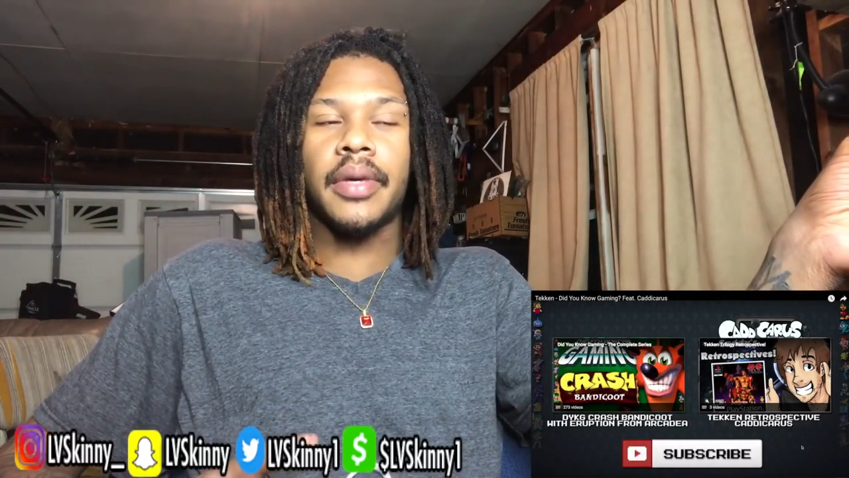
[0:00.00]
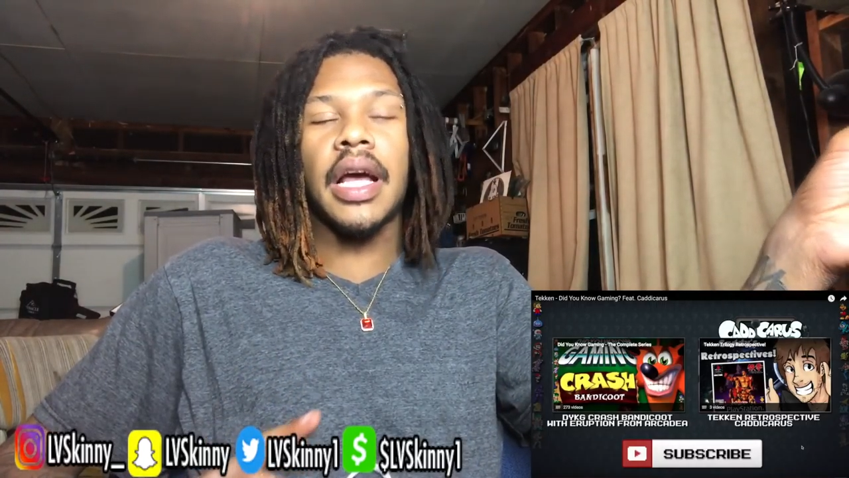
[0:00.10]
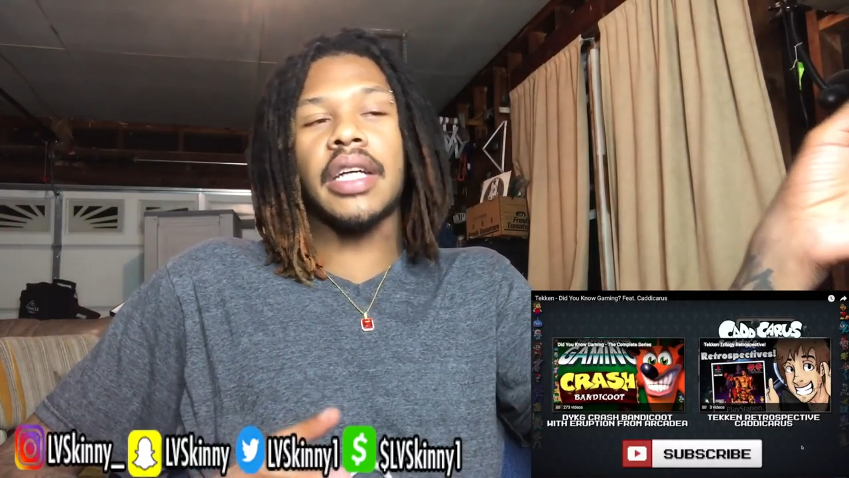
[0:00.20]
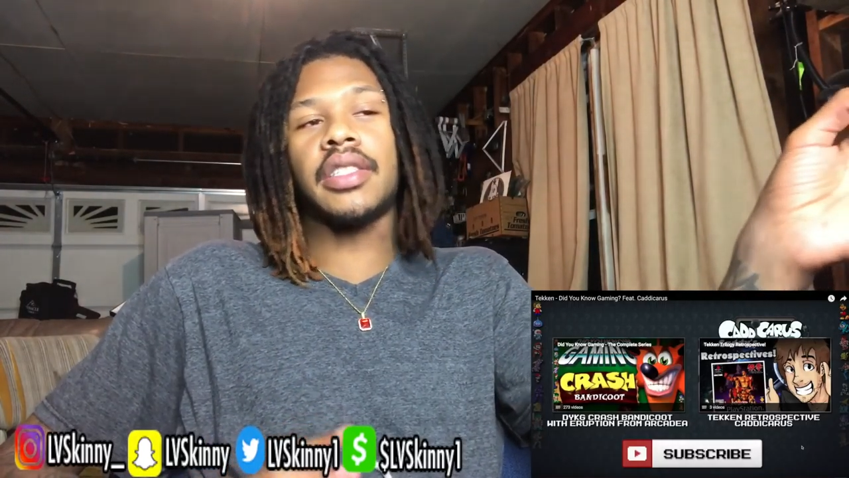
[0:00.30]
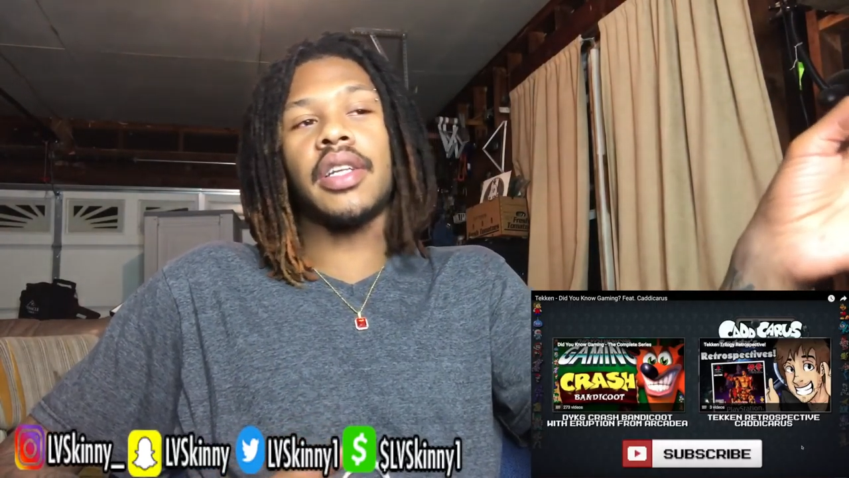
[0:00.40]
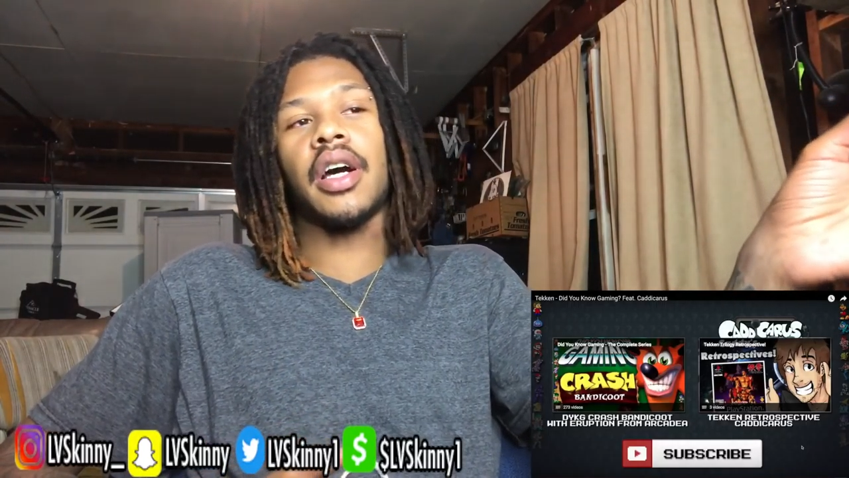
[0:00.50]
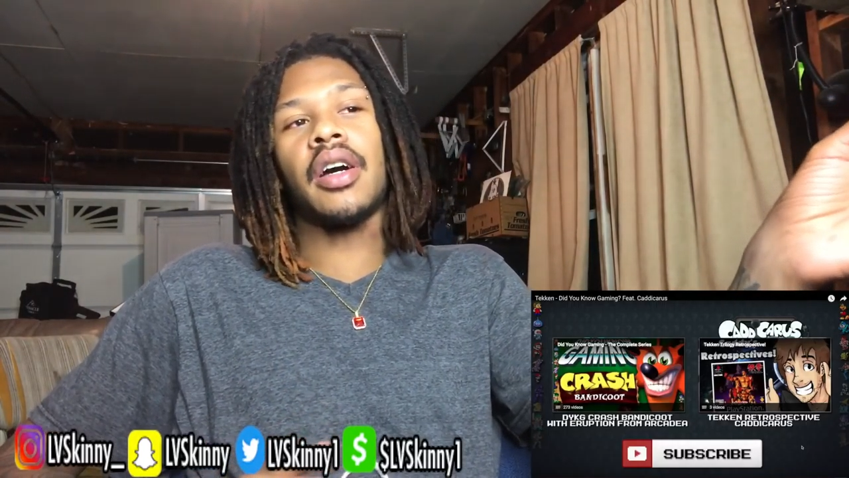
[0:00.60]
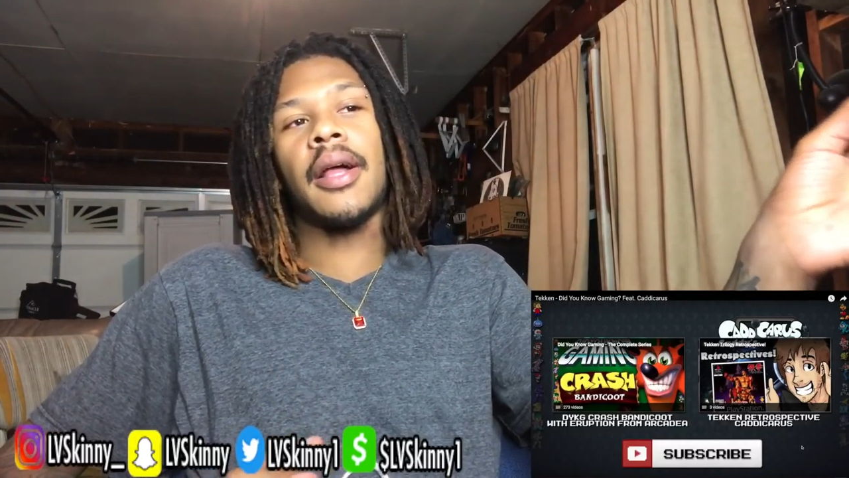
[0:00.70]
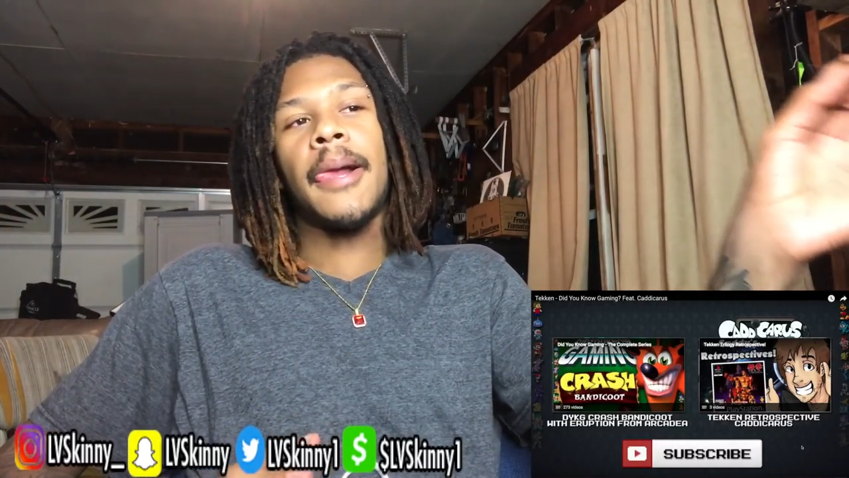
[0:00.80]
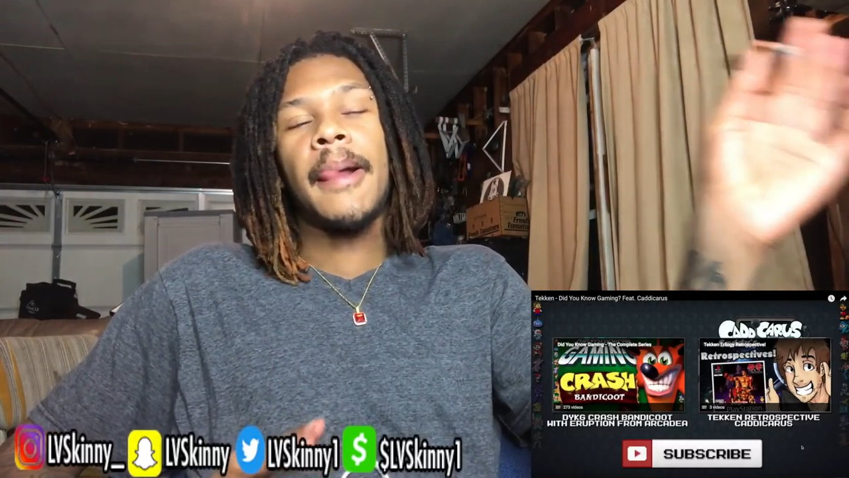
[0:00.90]
Actually, no.
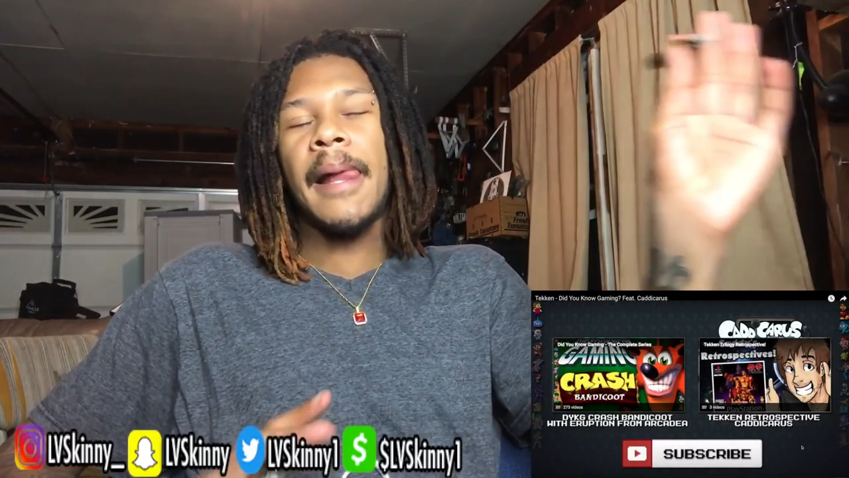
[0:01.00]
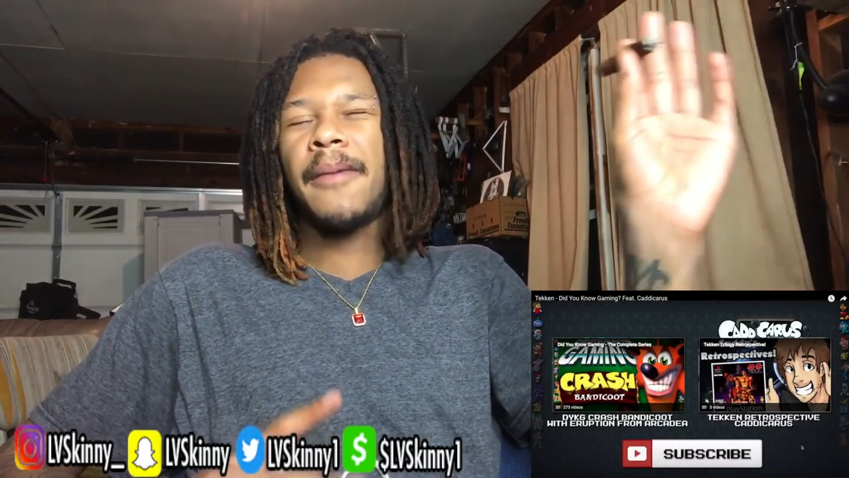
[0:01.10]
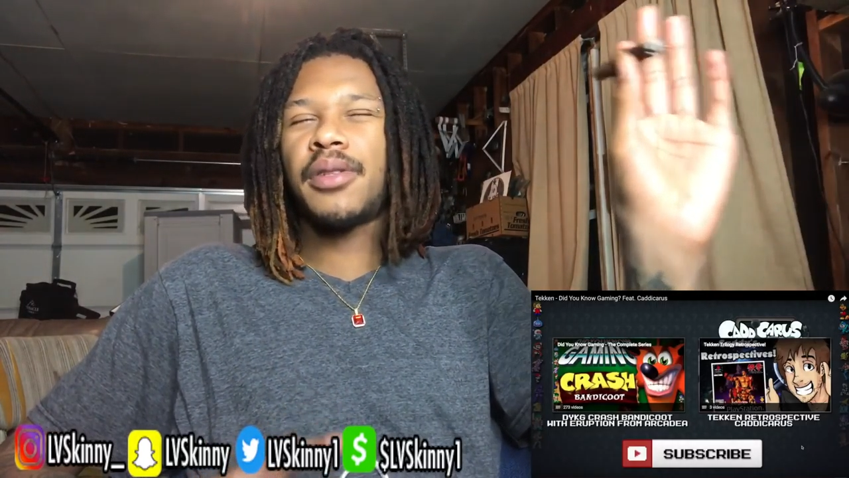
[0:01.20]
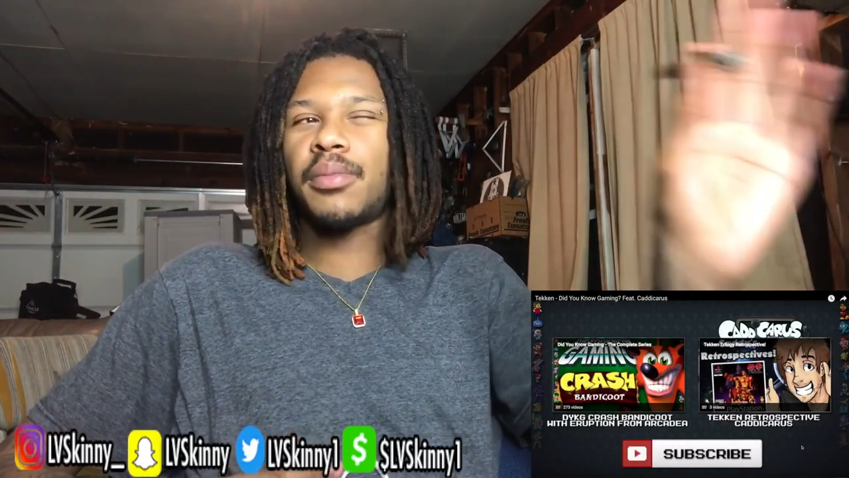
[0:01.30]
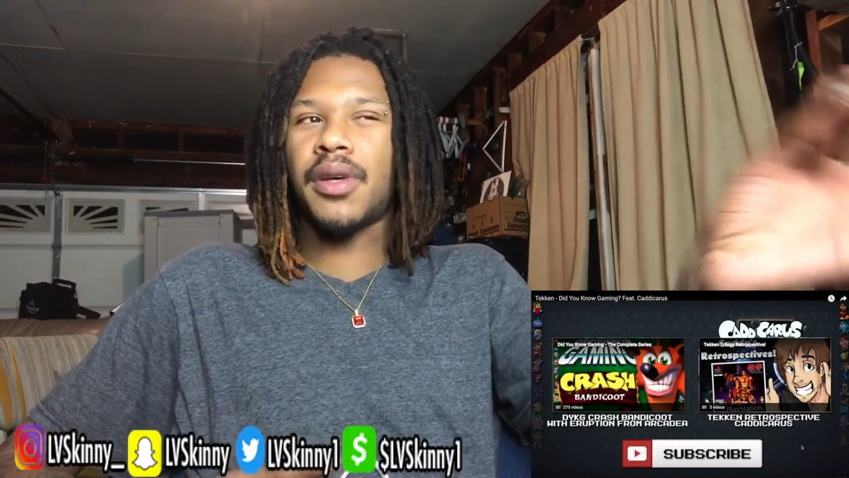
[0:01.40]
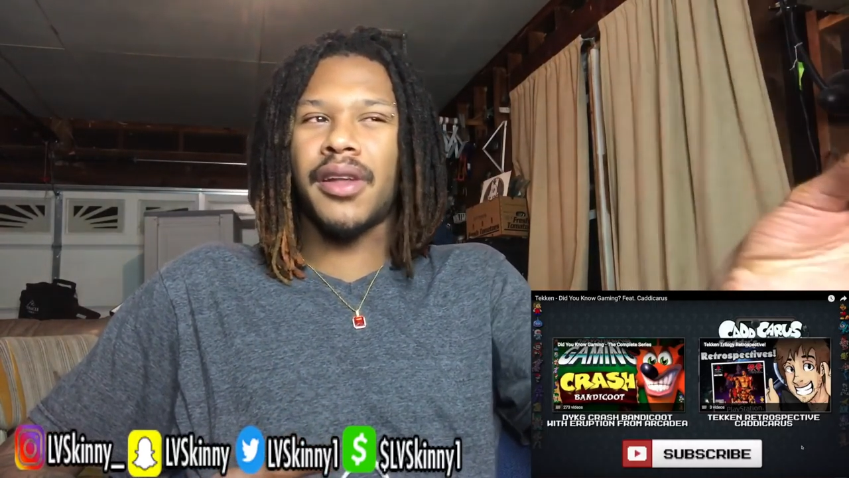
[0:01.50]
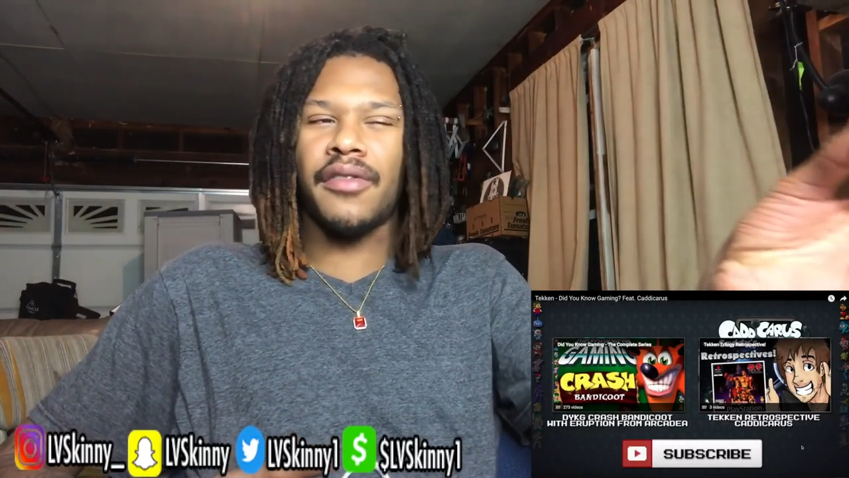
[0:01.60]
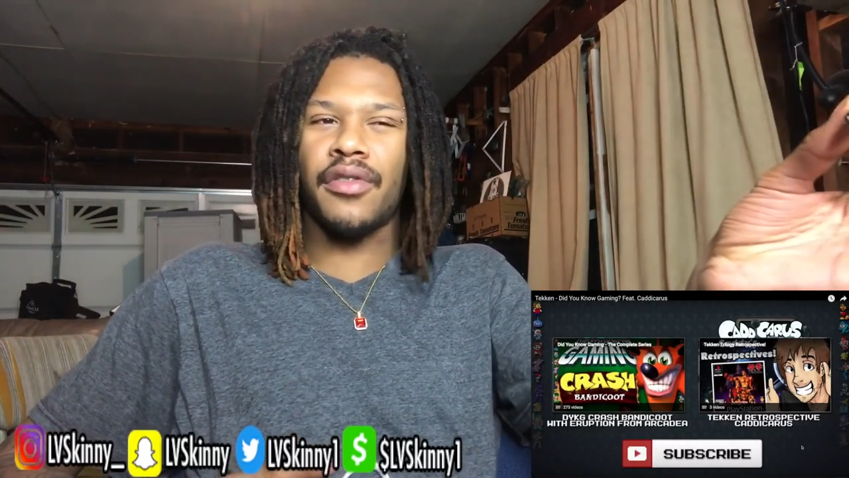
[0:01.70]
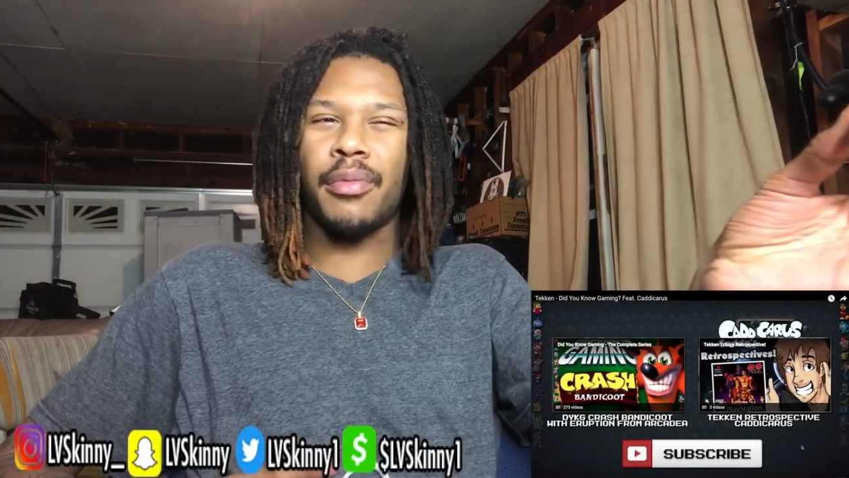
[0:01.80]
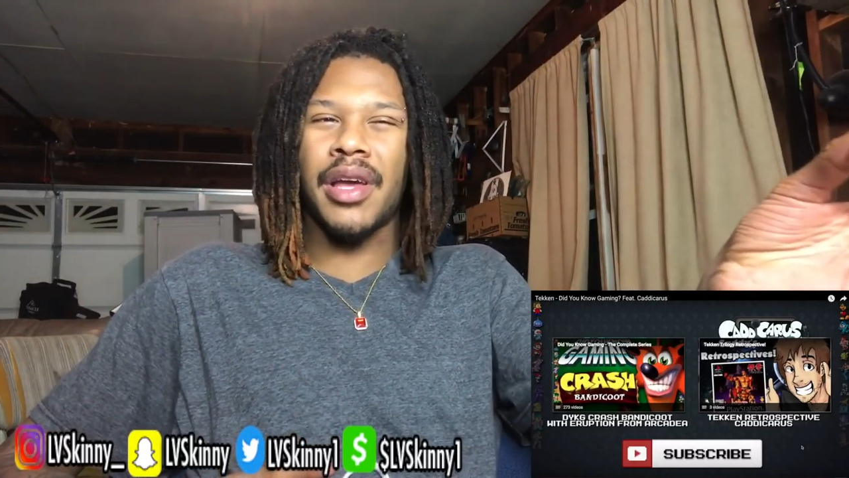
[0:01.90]
It was some good
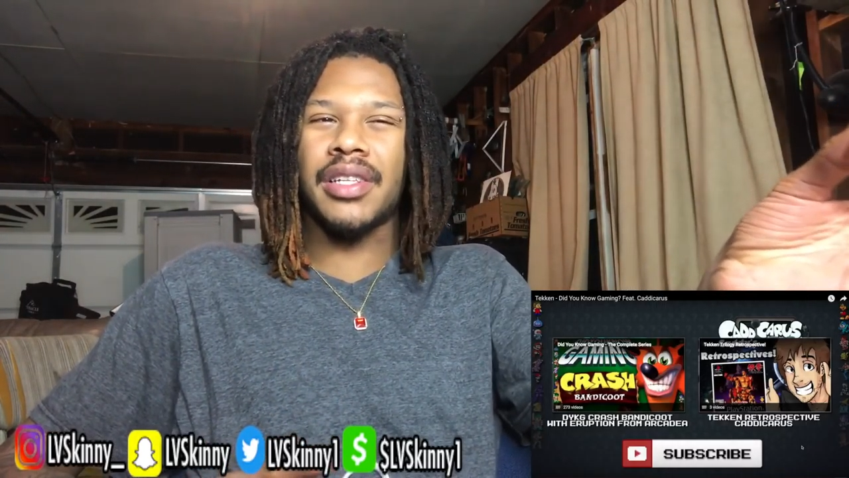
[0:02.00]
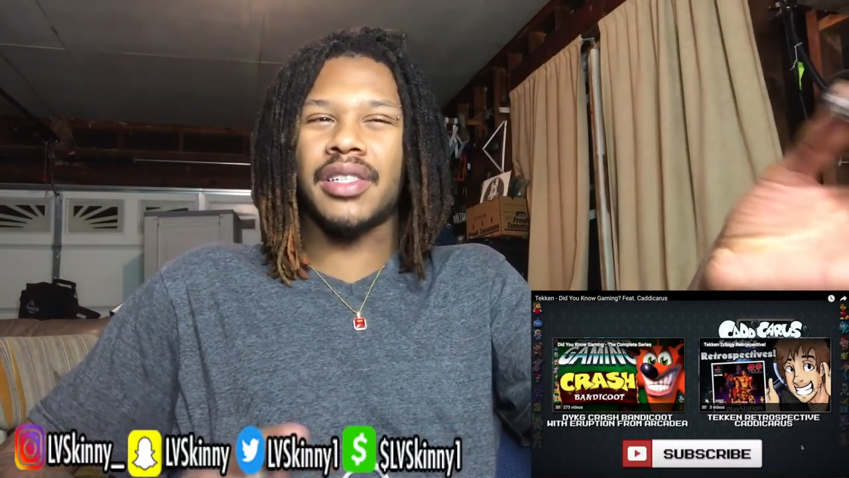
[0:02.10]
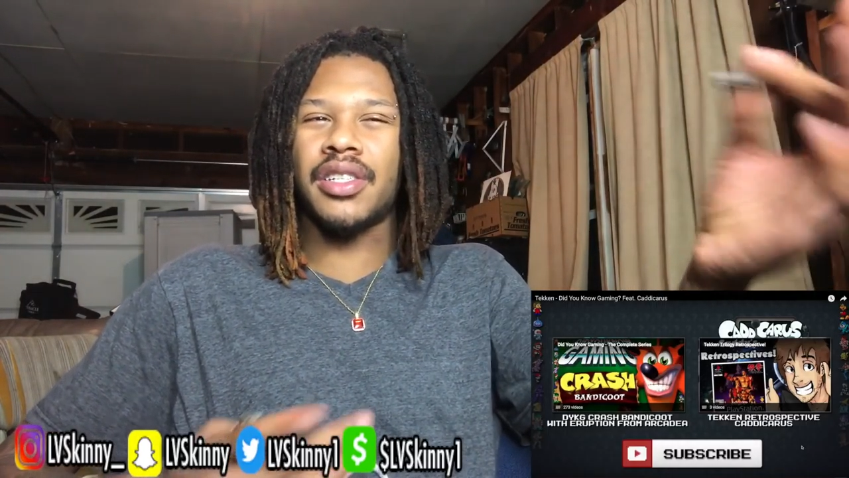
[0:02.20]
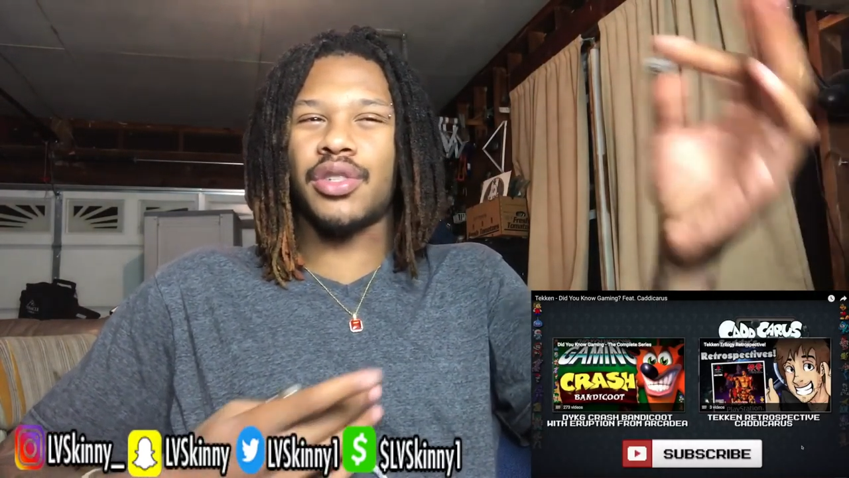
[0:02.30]
information.